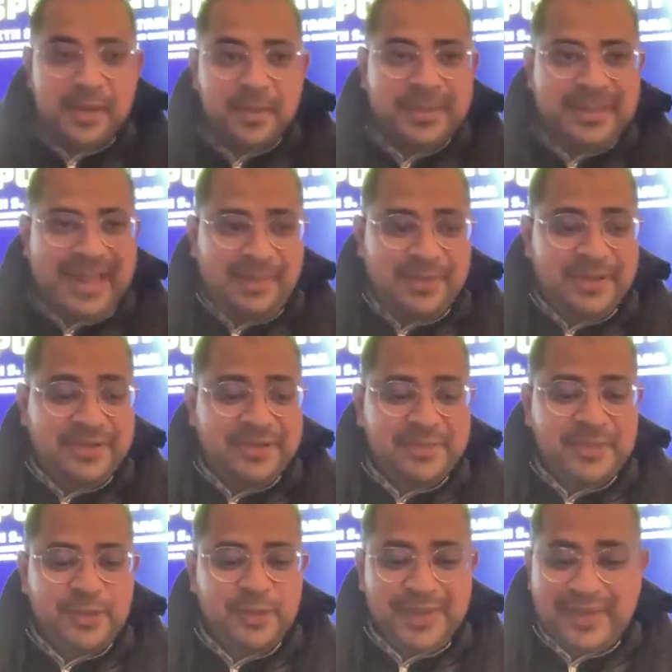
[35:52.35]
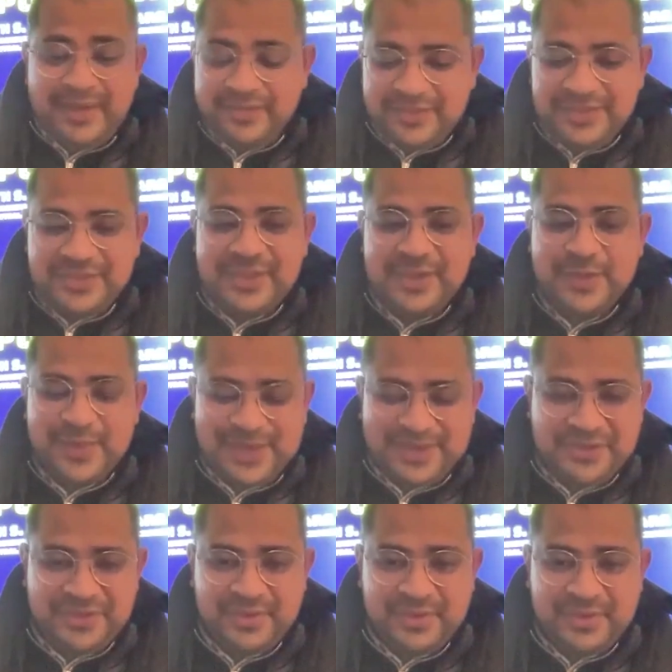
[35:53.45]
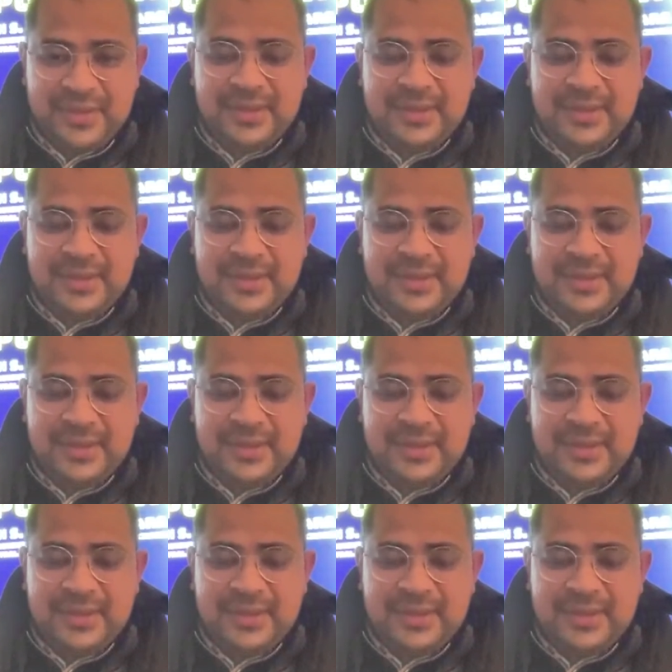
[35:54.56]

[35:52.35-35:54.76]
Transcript: But that brings me to a very interesting question,